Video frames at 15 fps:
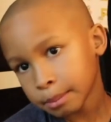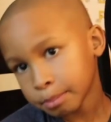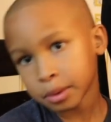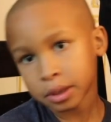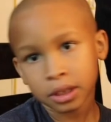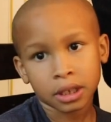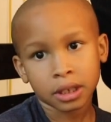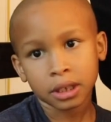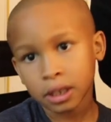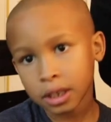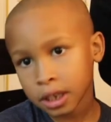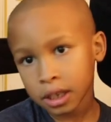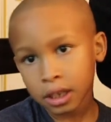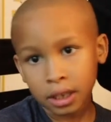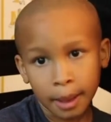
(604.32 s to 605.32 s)
like
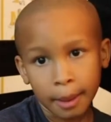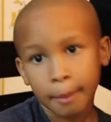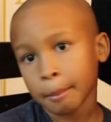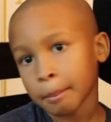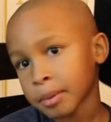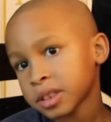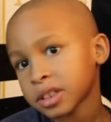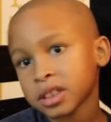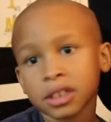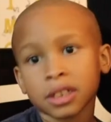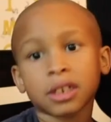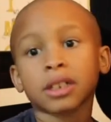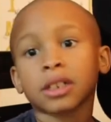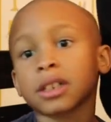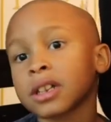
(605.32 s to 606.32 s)
Teo next
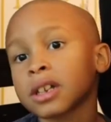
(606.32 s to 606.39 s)
year or